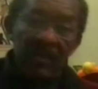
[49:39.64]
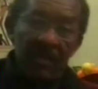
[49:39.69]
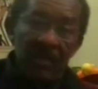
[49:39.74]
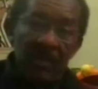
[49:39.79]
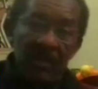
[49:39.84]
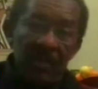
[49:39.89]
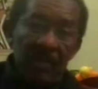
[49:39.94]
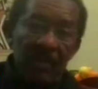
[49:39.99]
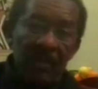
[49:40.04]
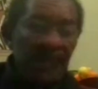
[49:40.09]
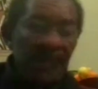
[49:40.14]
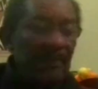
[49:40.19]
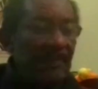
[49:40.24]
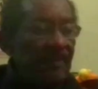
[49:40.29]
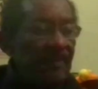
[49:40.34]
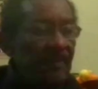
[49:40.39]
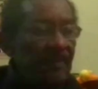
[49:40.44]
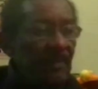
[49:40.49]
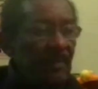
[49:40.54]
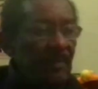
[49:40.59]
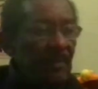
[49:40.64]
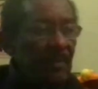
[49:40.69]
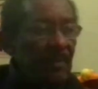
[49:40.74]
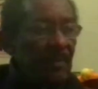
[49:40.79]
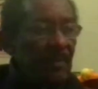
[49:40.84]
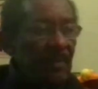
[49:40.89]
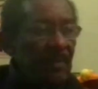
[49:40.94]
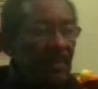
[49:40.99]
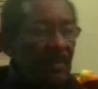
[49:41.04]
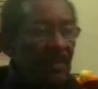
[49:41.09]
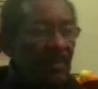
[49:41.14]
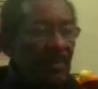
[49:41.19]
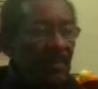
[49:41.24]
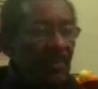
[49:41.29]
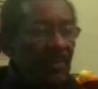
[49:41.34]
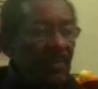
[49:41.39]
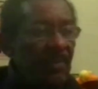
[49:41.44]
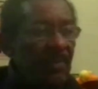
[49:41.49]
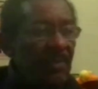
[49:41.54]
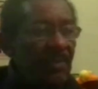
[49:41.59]
read a book. So he
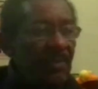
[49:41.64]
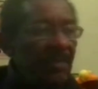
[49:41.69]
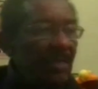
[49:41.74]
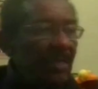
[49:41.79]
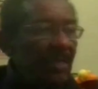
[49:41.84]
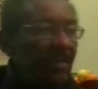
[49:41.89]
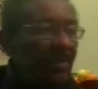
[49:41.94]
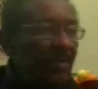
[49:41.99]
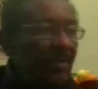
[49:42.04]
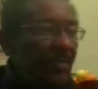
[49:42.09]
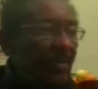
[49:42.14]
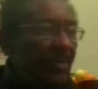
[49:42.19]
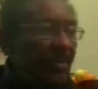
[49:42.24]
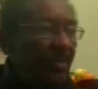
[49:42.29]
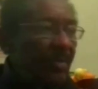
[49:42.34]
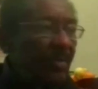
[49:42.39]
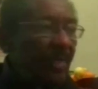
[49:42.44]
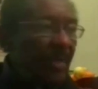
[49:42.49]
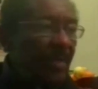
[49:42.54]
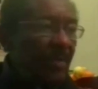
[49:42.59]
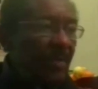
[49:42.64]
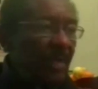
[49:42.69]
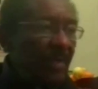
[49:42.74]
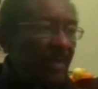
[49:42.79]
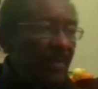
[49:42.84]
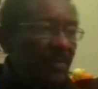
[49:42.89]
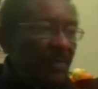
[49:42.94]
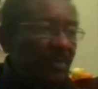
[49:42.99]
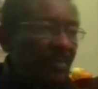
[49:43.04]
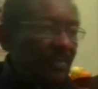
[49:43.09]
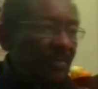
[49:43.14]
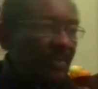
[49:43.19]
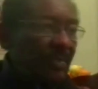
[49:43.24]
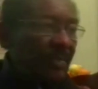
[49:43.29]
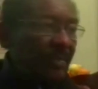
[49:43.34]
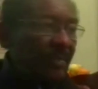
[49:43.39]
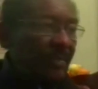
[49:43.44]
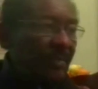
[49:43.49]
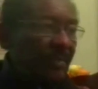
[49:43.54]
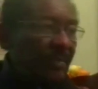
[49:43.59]
told Vincent to get a book to Bacchus Matthew to
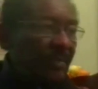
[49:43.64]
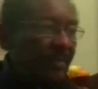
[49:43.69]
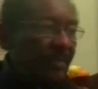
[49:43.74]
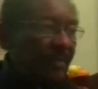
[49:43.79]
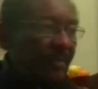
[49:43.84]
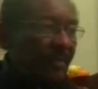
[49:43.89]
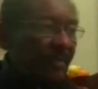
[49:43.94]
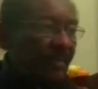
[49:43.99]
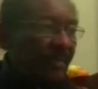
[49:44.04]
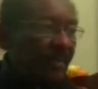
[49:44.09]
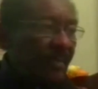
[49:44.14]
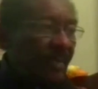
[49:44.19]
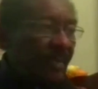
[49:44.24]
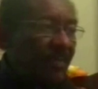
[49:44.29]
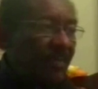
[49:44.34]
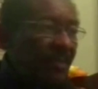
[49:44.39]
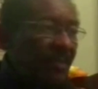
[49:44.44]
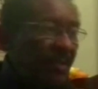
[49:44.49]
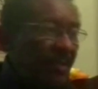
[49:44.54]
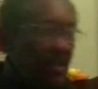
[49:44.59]
read. And